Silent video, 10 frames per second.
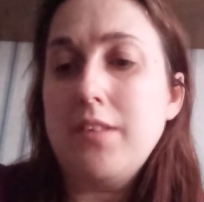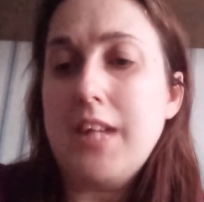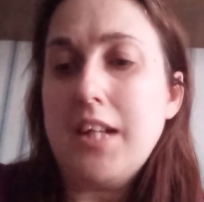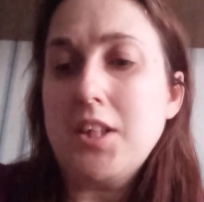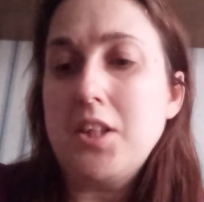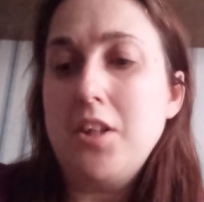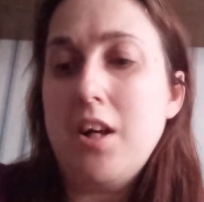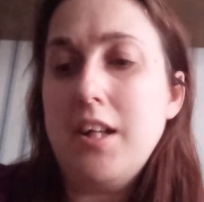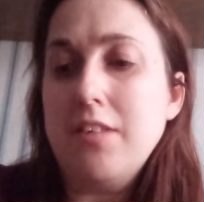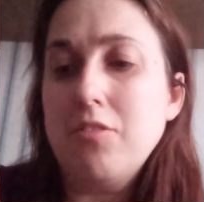
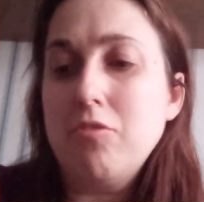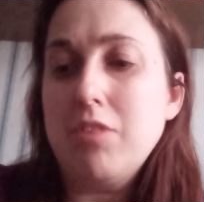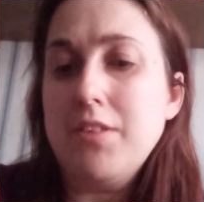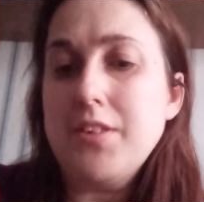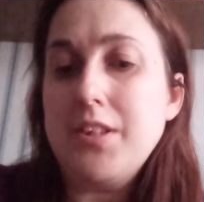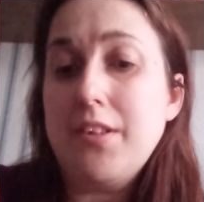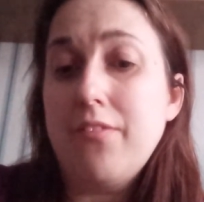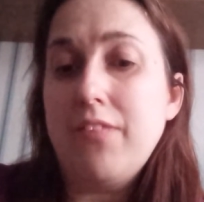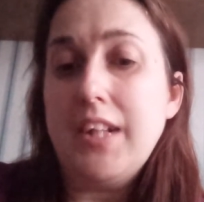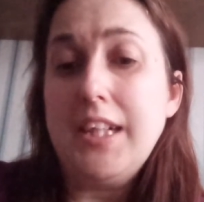A330-900 to the
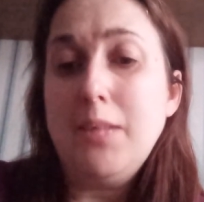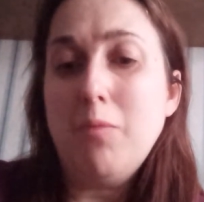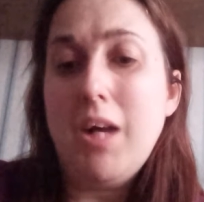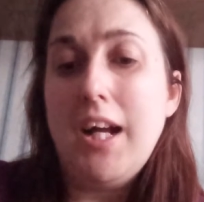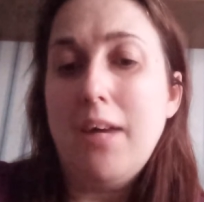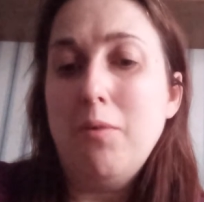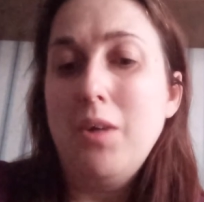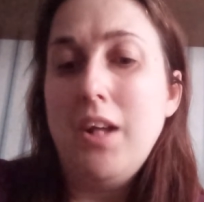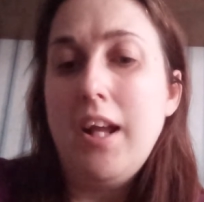fleet. Wow.